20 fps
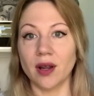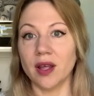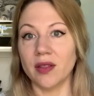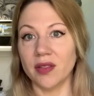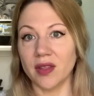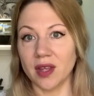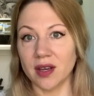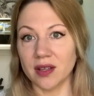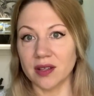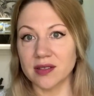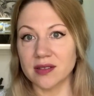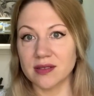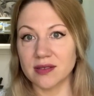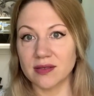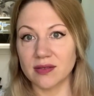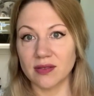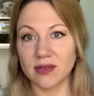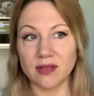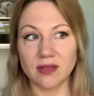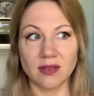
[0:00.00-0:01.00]
and then it's
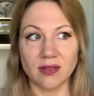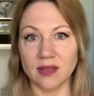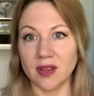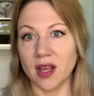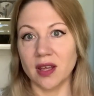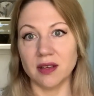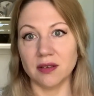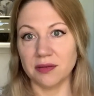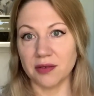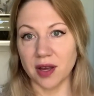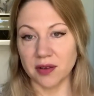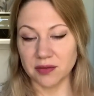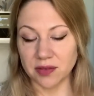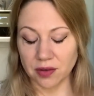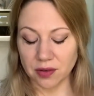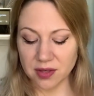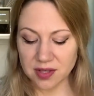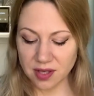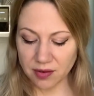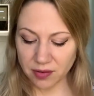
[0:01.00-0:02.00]
95
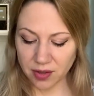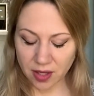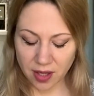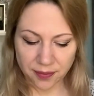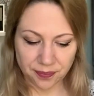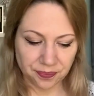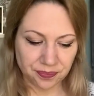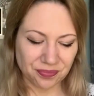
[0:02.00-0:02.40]
degrees every day.